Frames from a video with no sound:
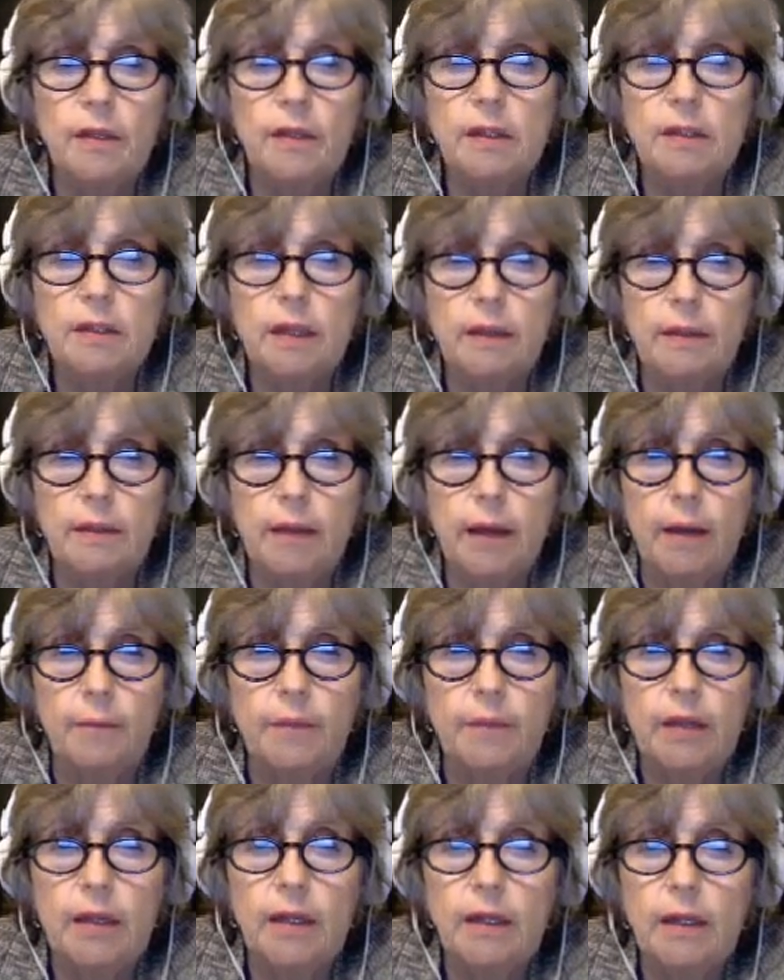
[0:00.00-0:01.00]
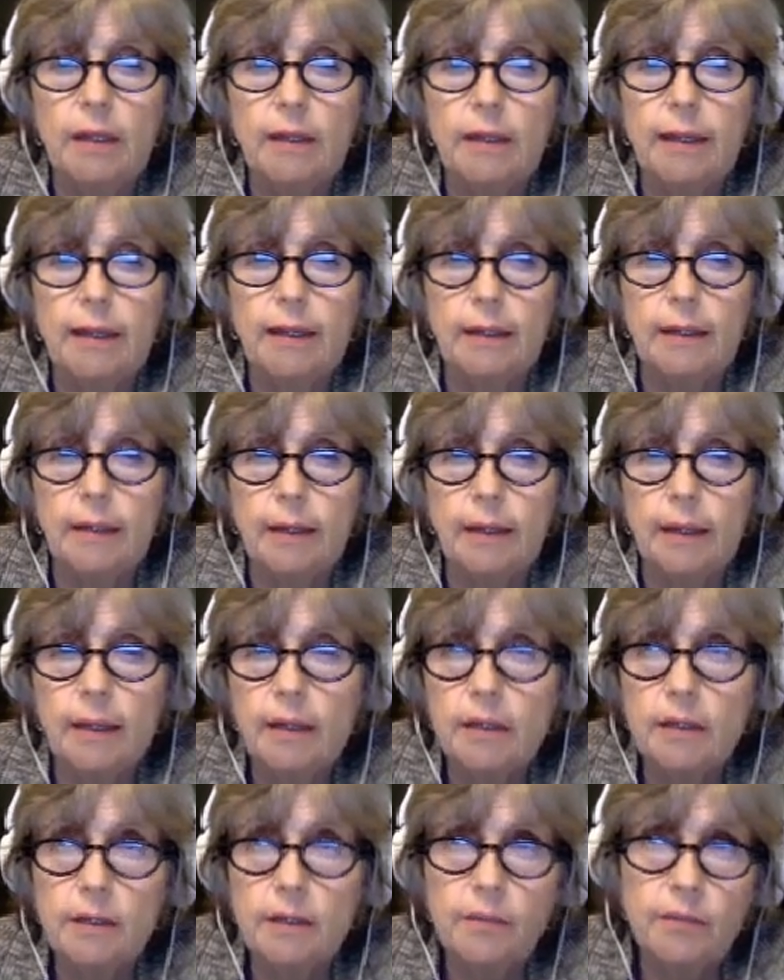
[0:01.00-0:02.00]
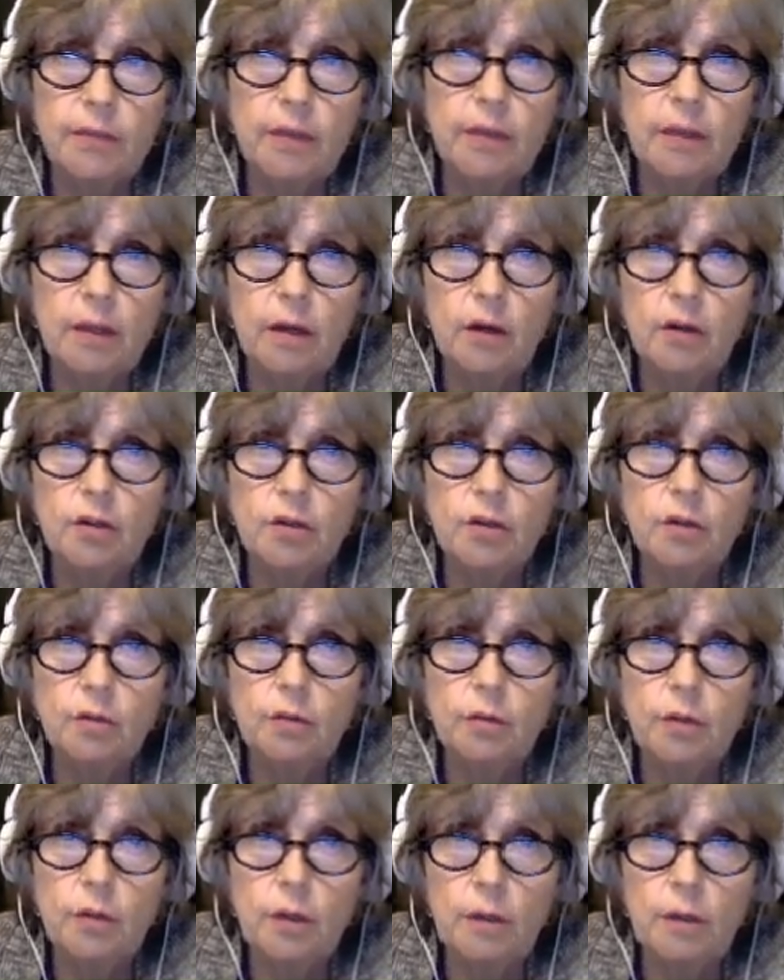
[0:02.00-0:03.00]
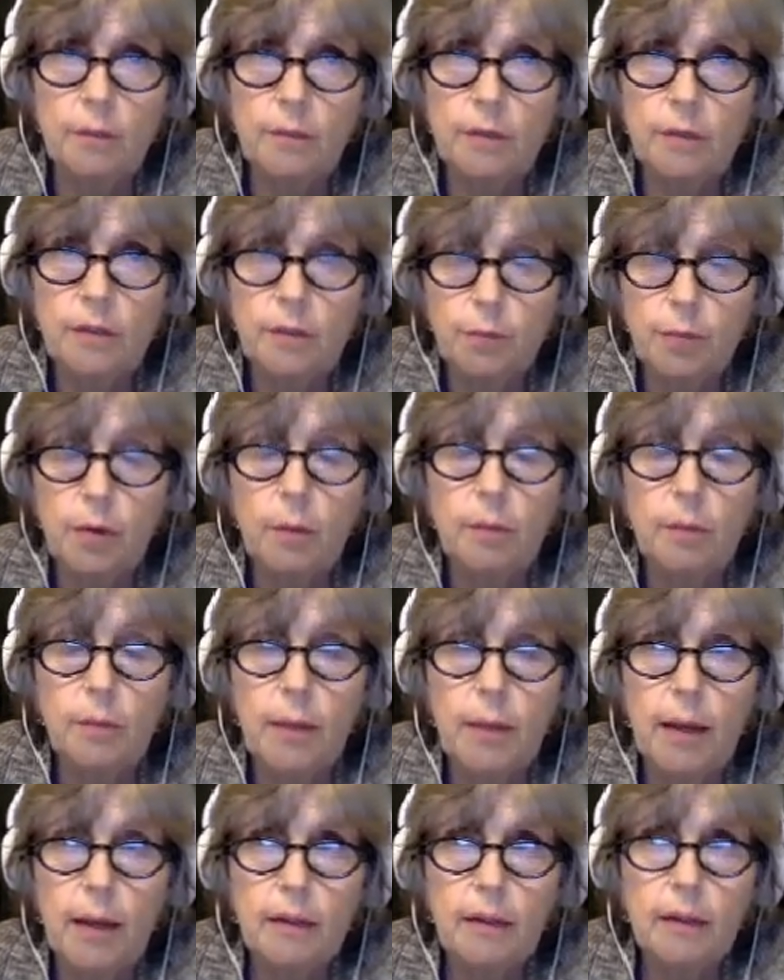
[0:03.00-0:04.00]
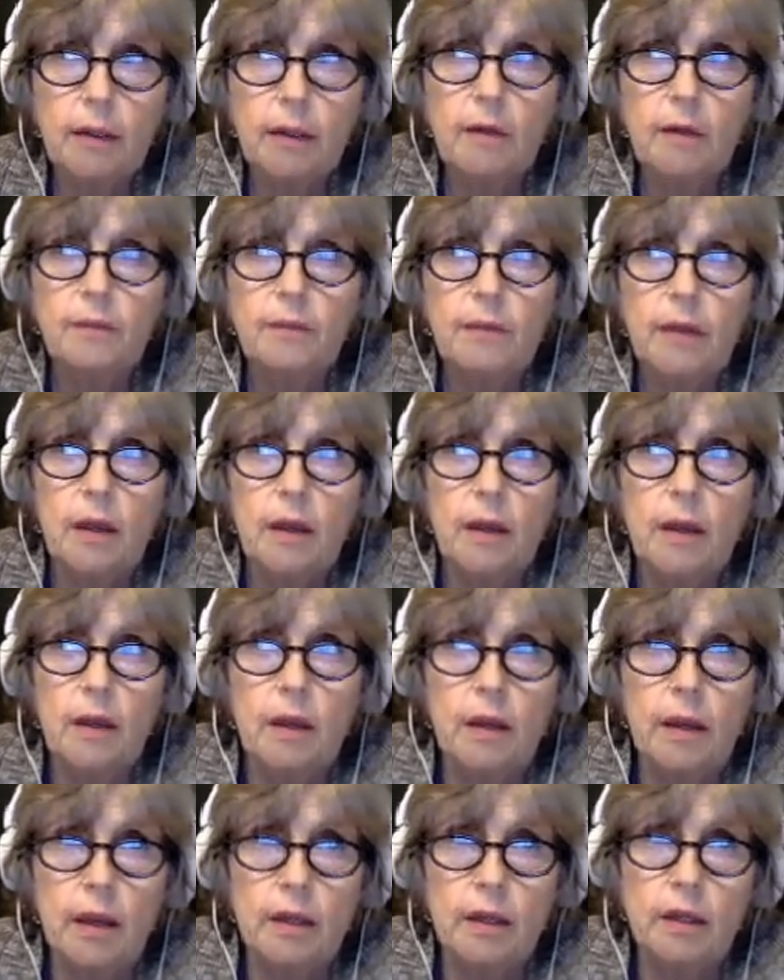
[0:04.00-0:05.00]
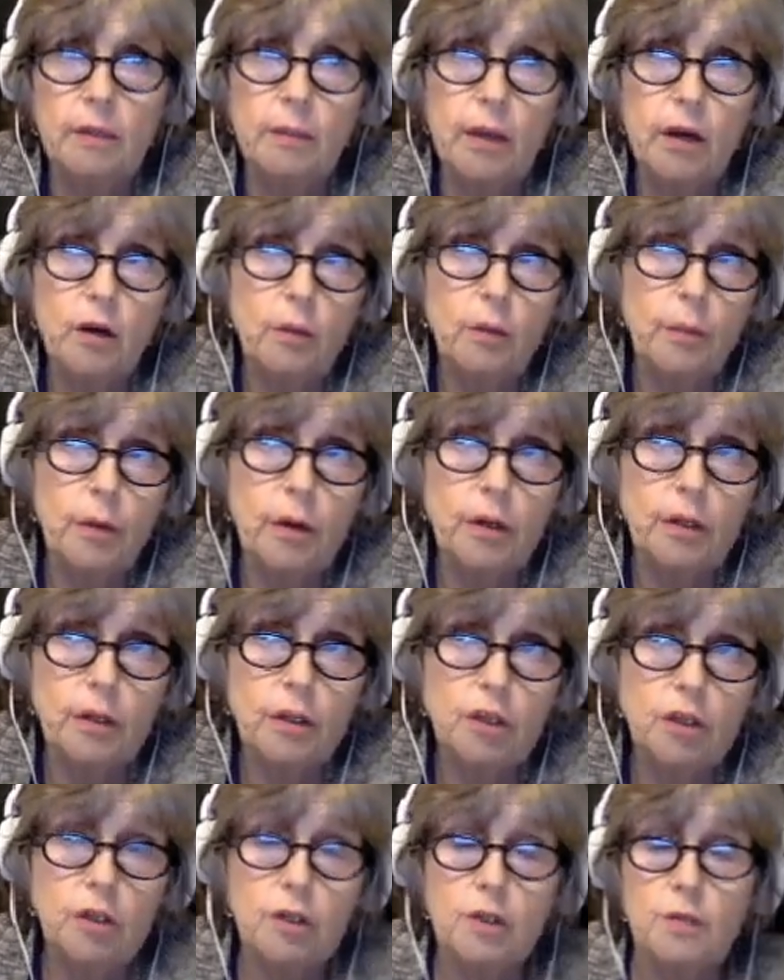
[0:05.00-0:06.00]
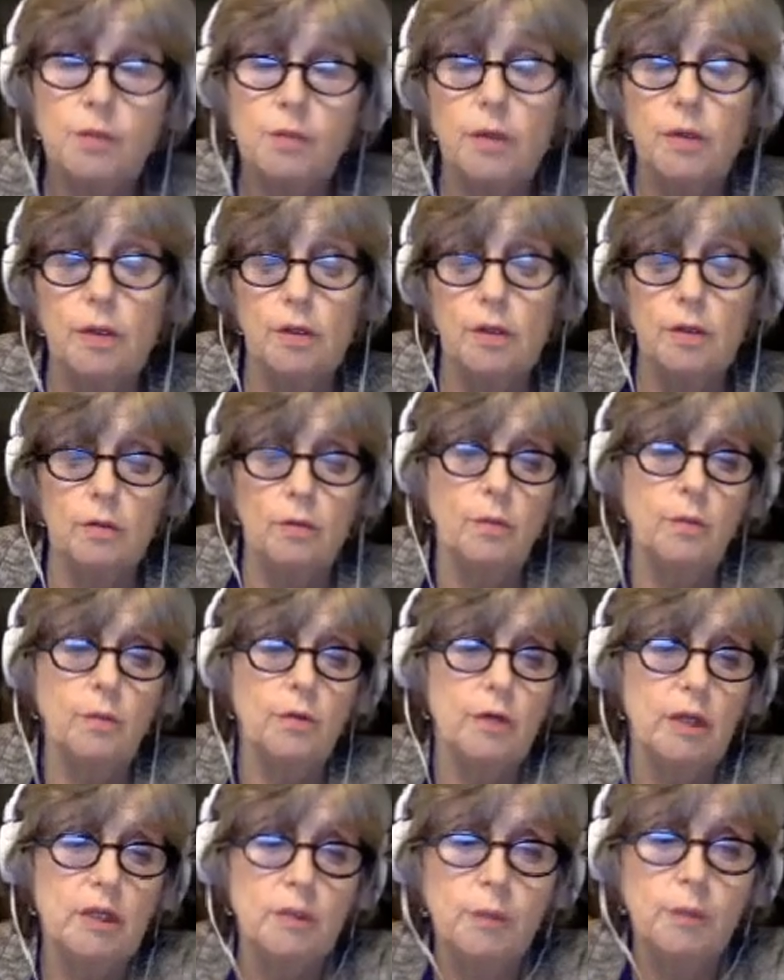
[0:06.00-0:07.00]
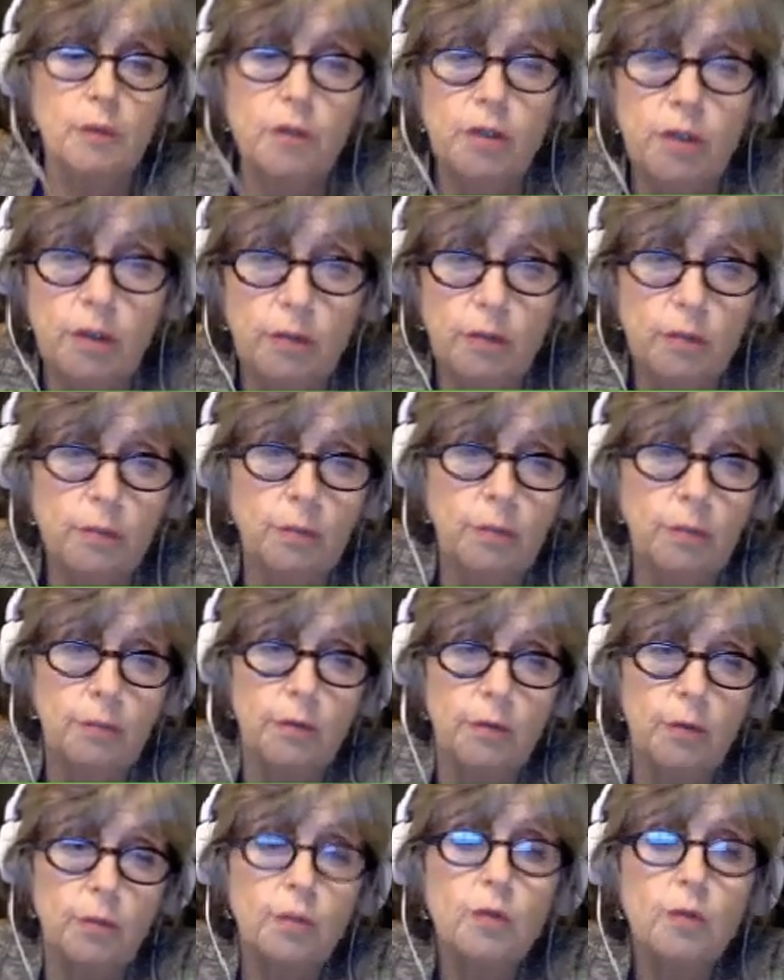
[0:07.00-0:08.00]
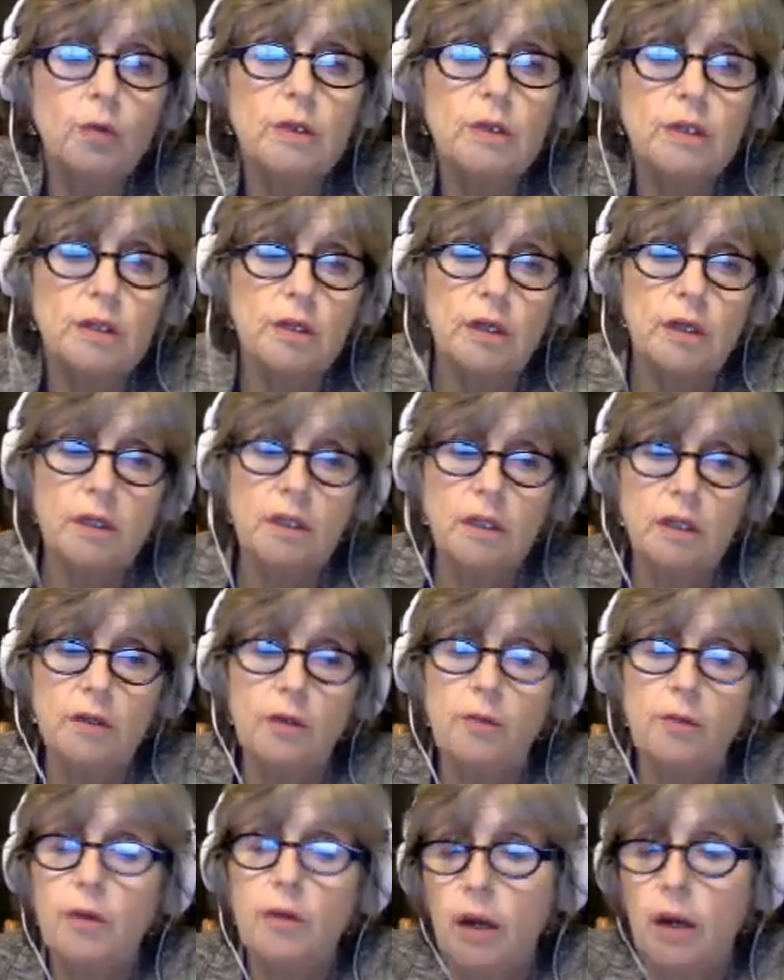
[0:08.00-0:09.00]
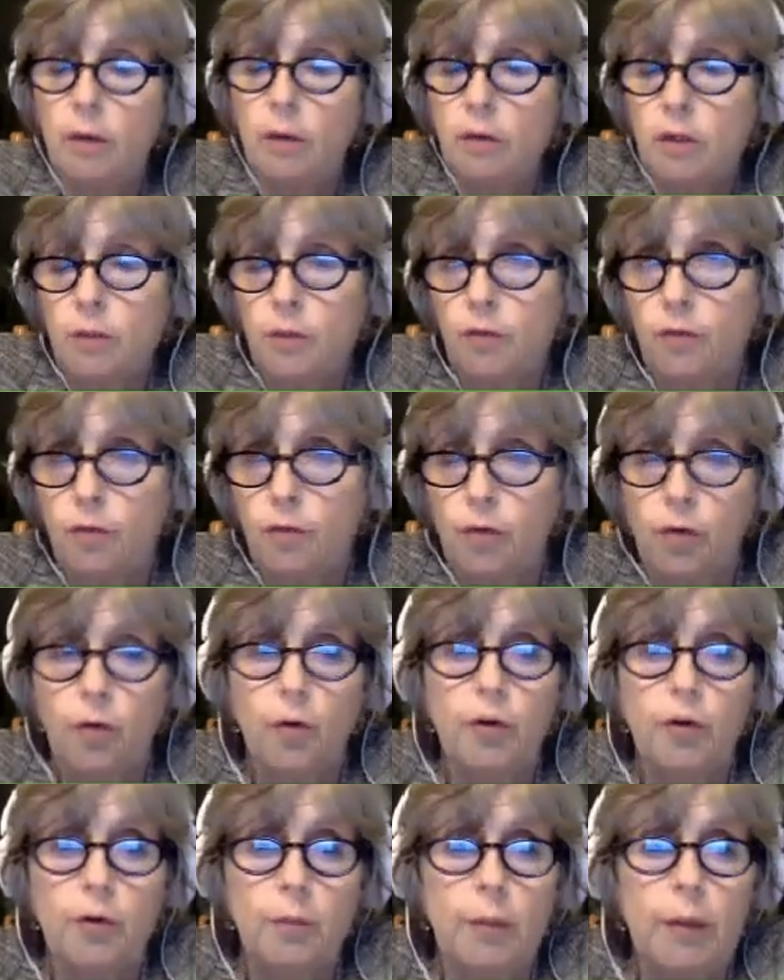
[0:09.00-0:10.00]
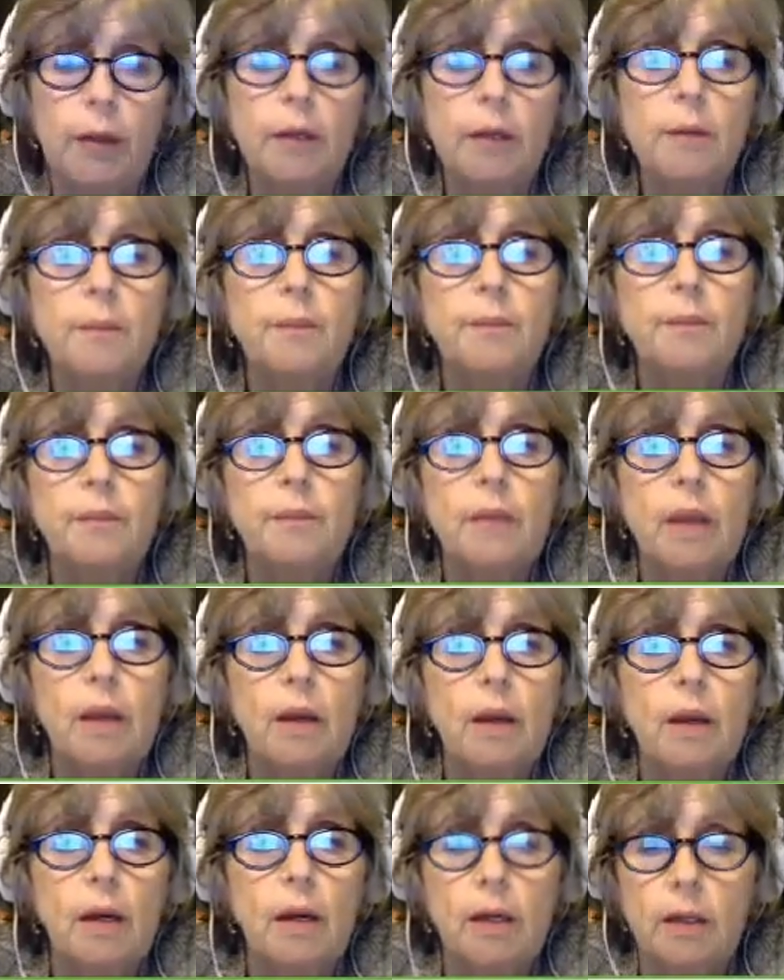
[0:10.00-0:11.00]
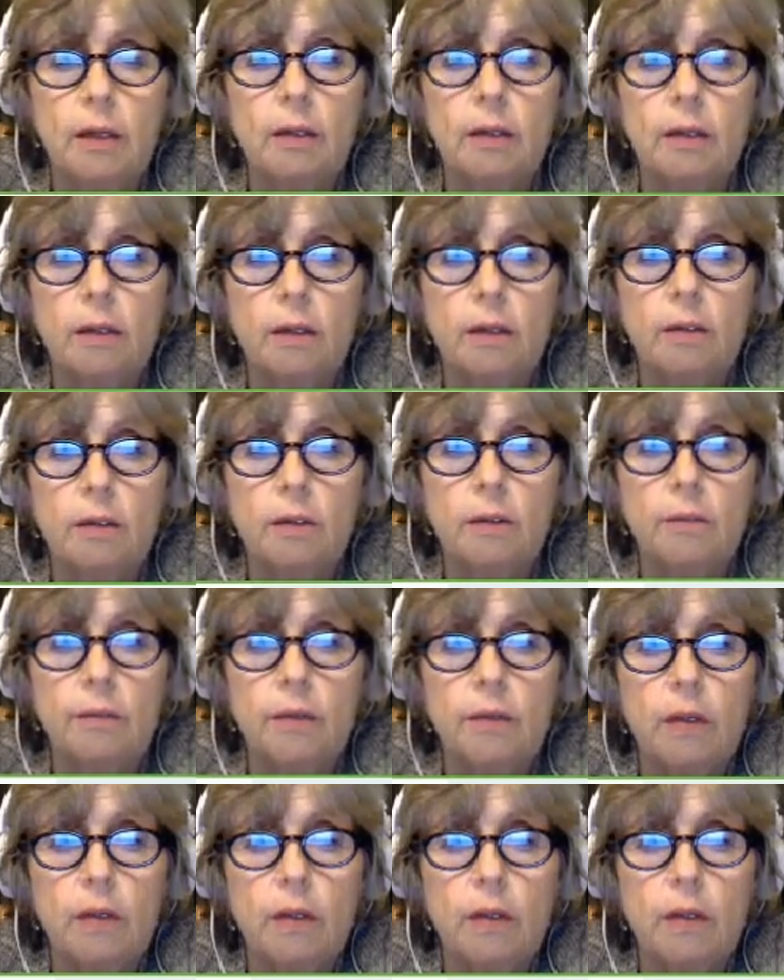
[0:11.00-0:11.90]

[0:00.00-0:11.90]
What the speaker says: things like that. Eating late at night also is problematic. And in macrobiotics, it's just, we're not supposed to, the rule is not to eat 3 hours before going to bed. Uh,